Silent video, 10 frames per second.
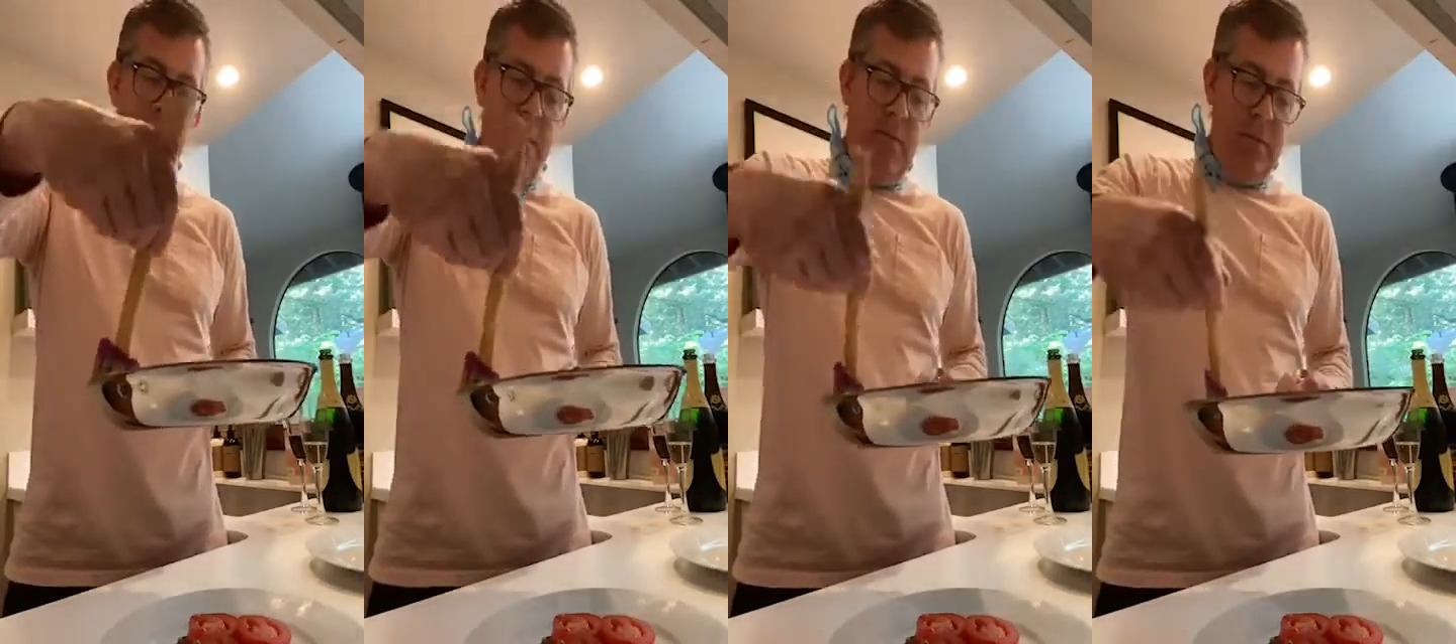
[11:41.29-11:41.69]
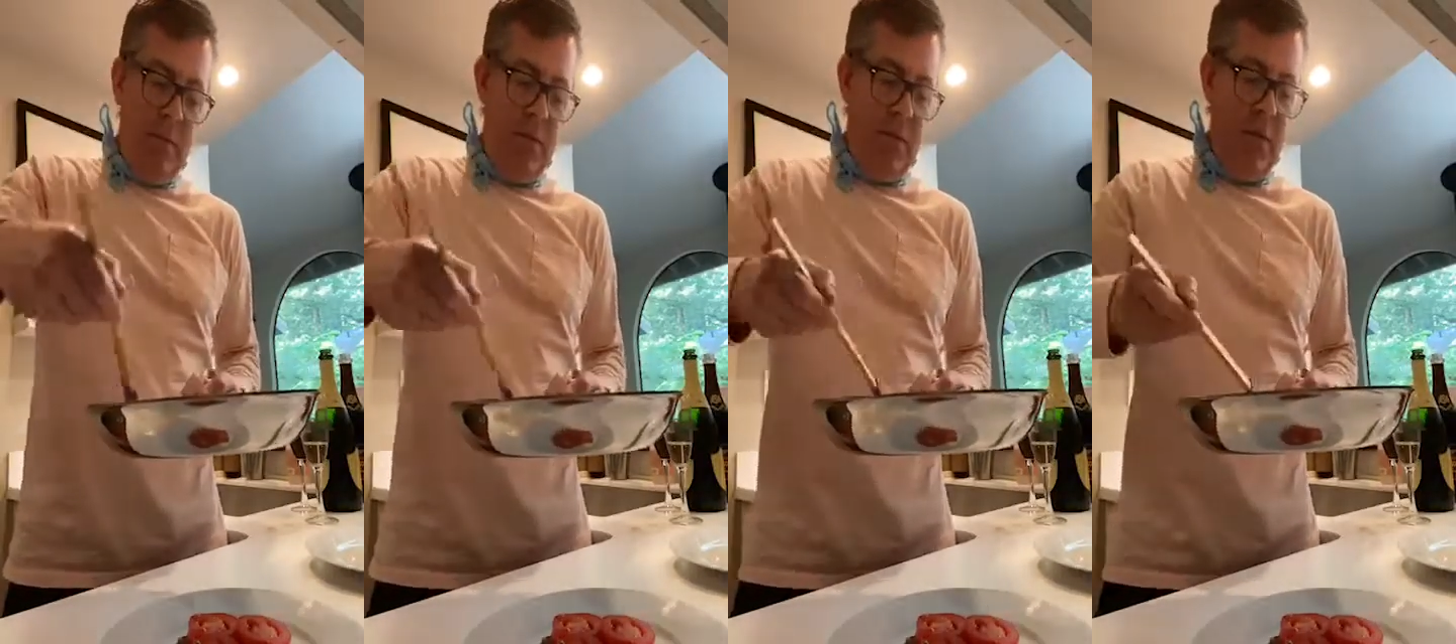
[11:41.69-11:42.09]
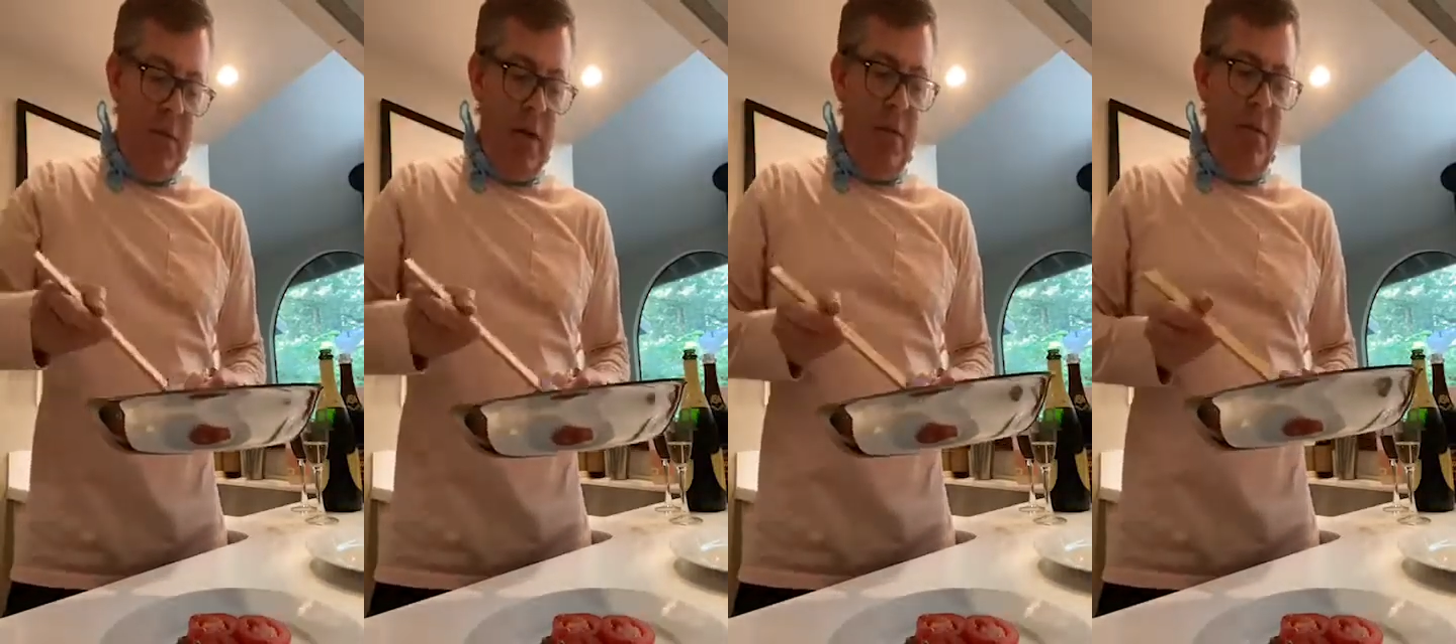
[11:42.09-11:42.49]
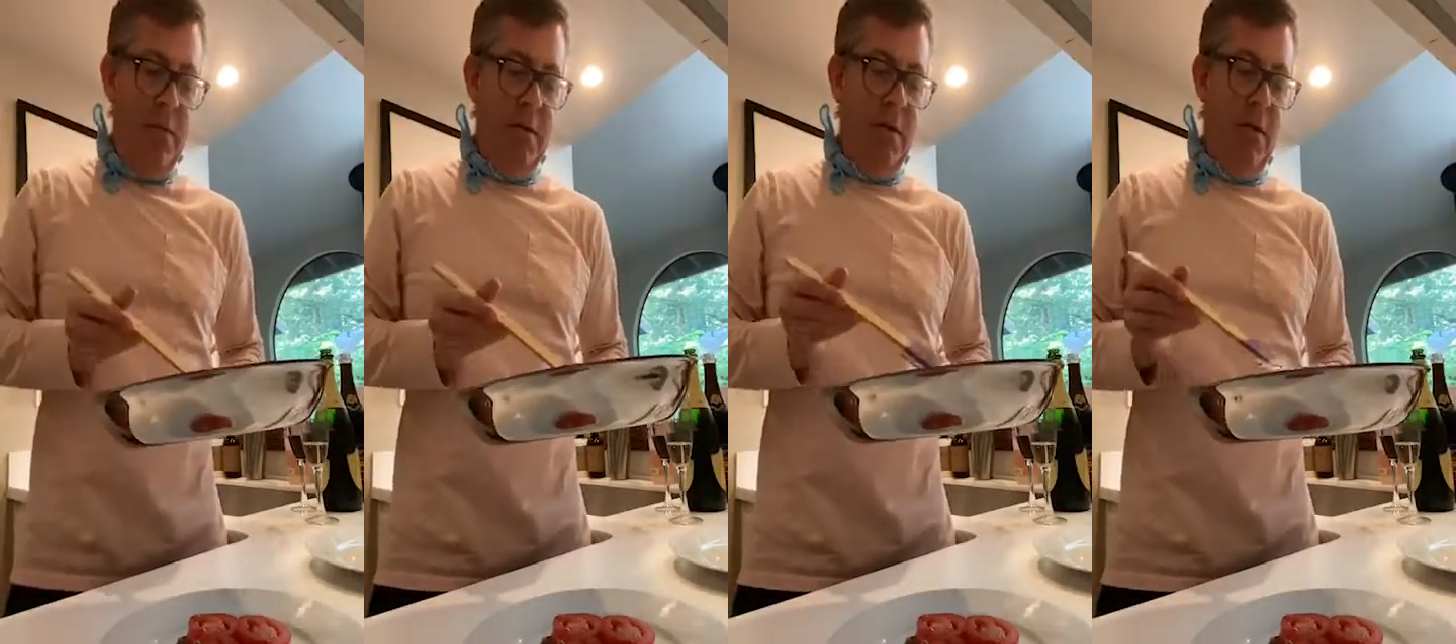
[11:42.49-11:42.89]
all of this wonderful cooking that we've
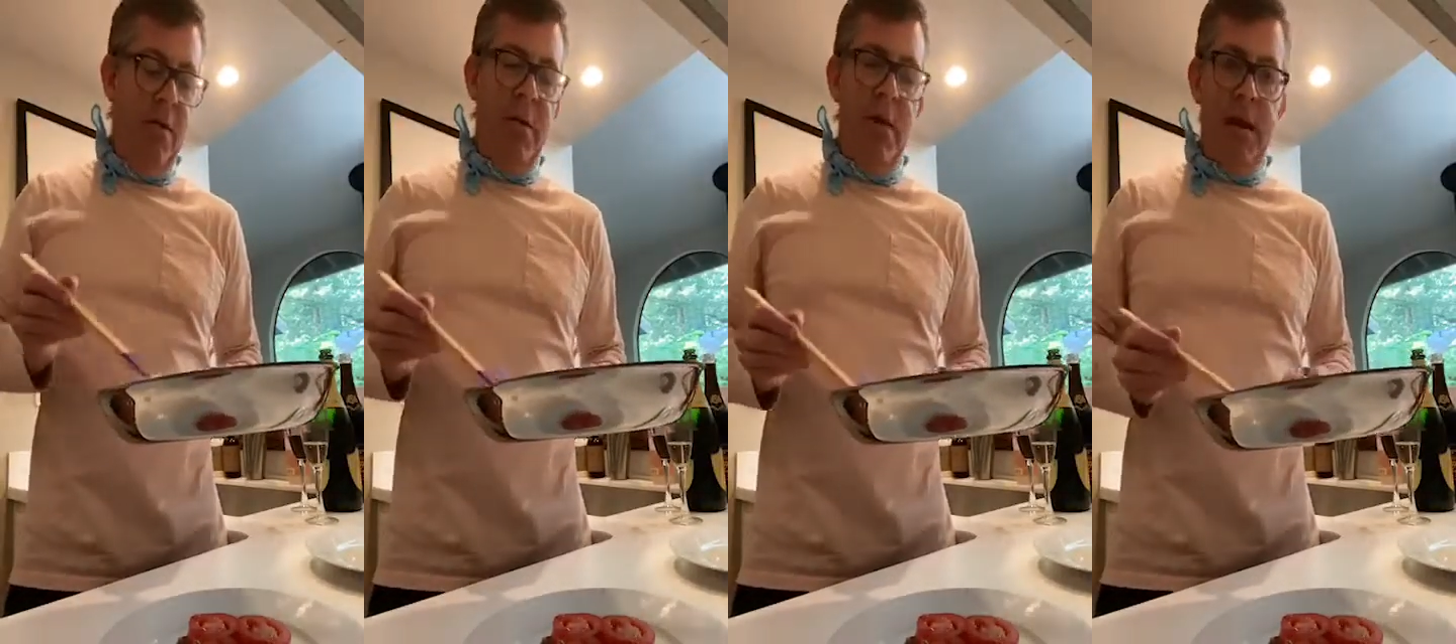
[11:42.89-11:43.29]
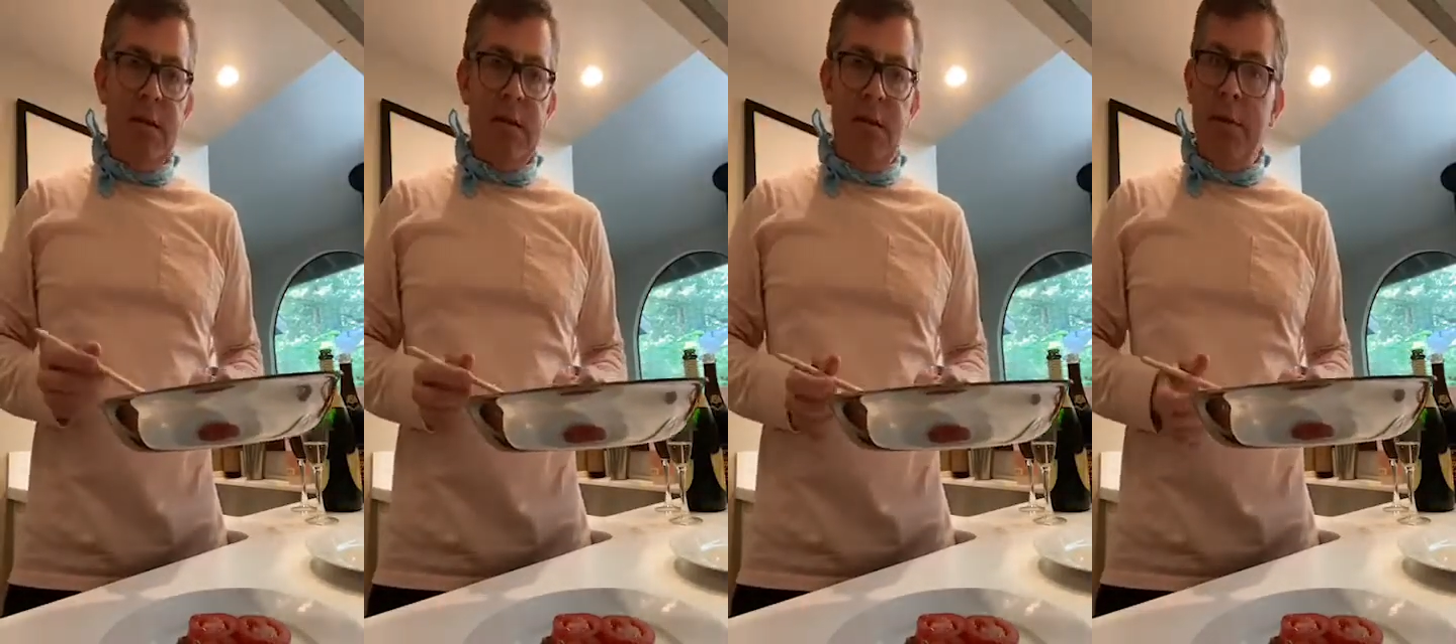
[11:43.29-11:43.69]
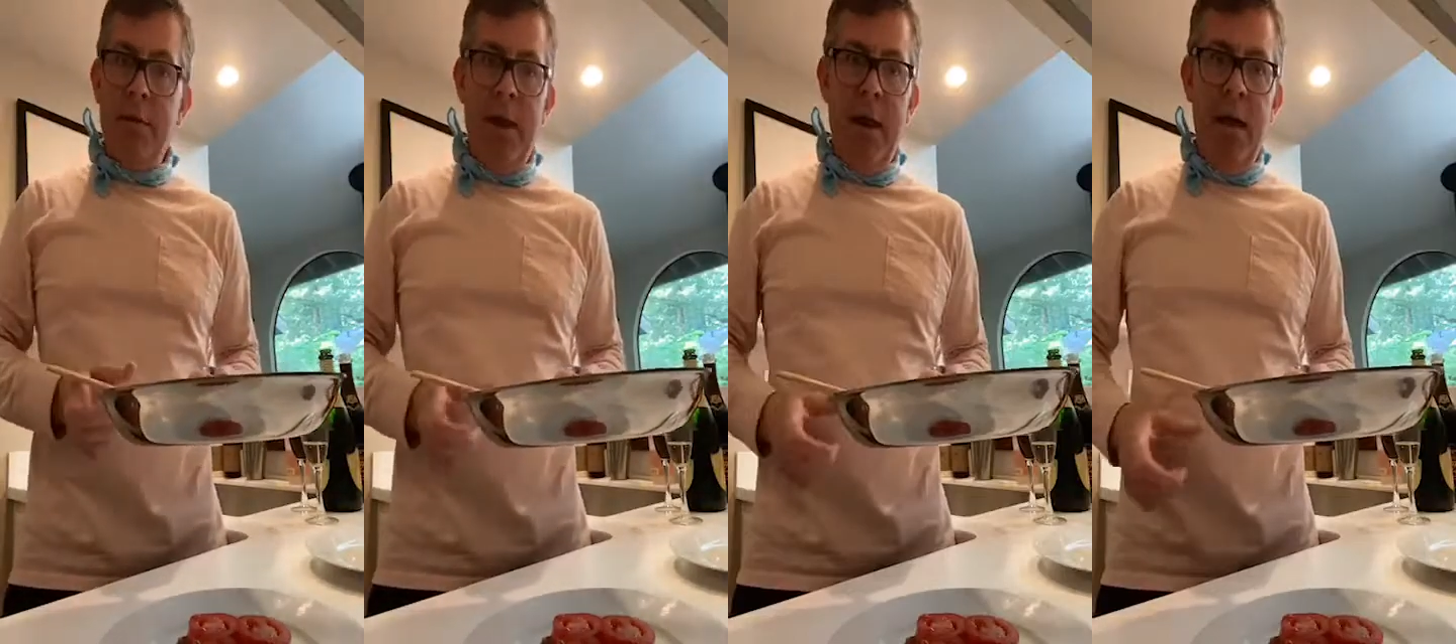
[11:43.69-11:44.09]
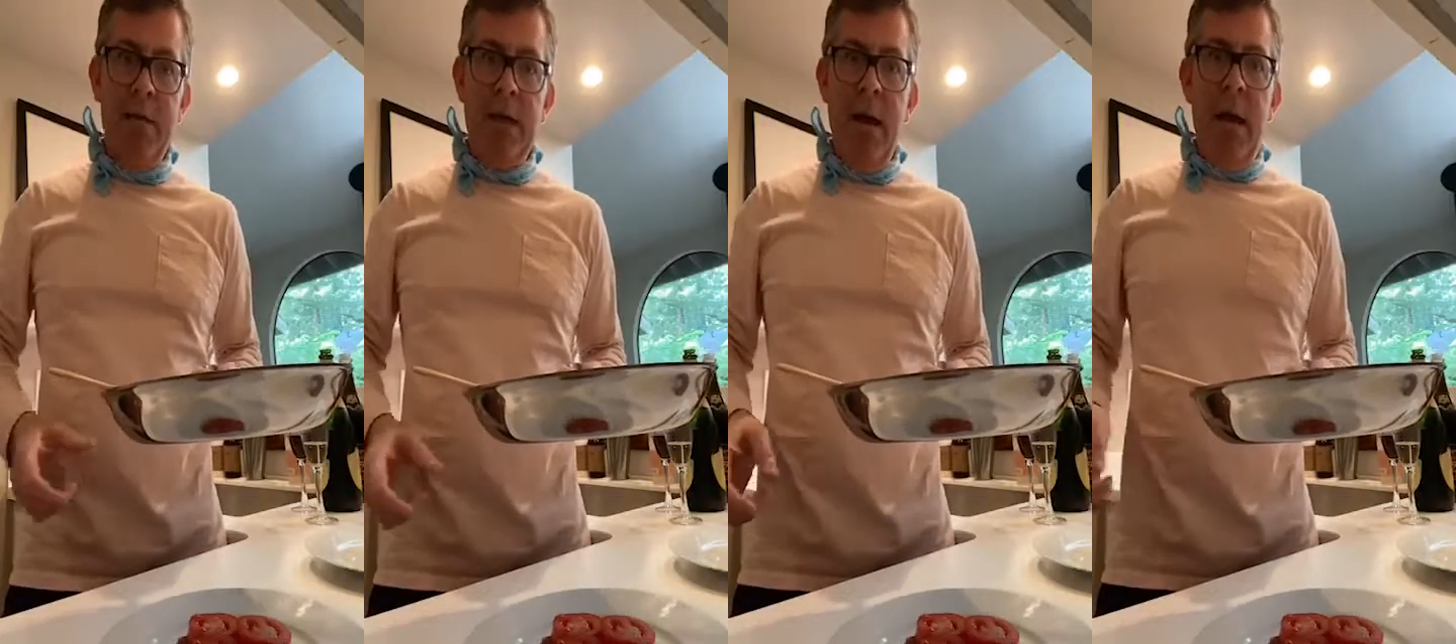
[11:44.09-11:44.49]
been doing over the last 30 days.